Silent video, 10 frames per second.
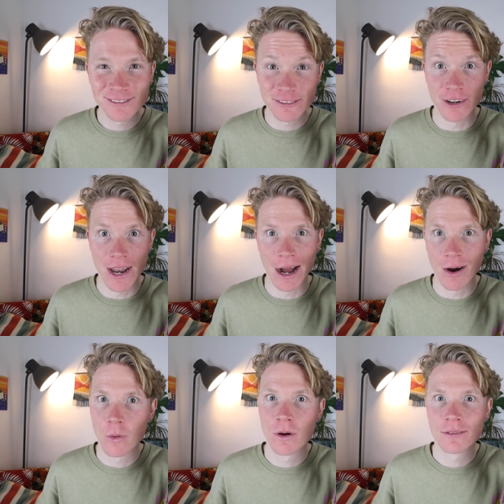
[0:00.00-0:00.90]
for
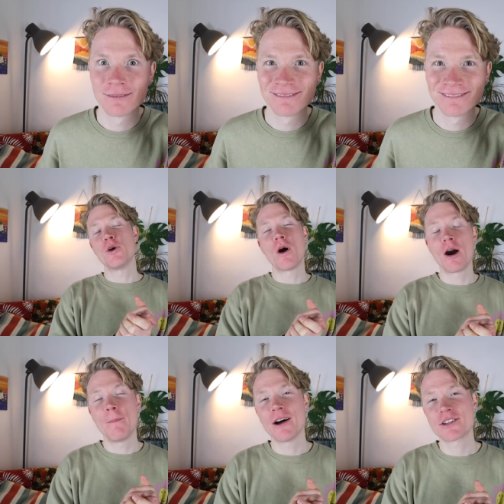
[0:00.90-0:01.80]
now. If you
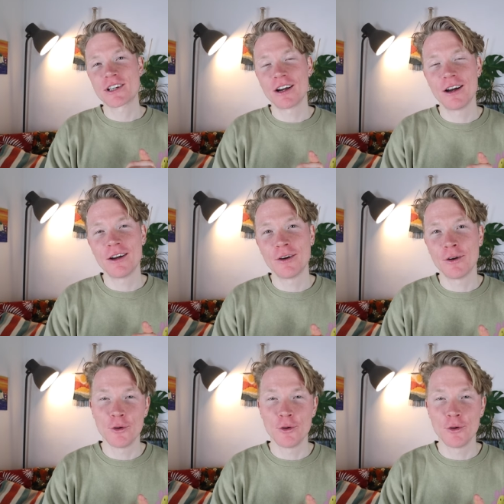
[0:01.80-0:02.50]
are a busker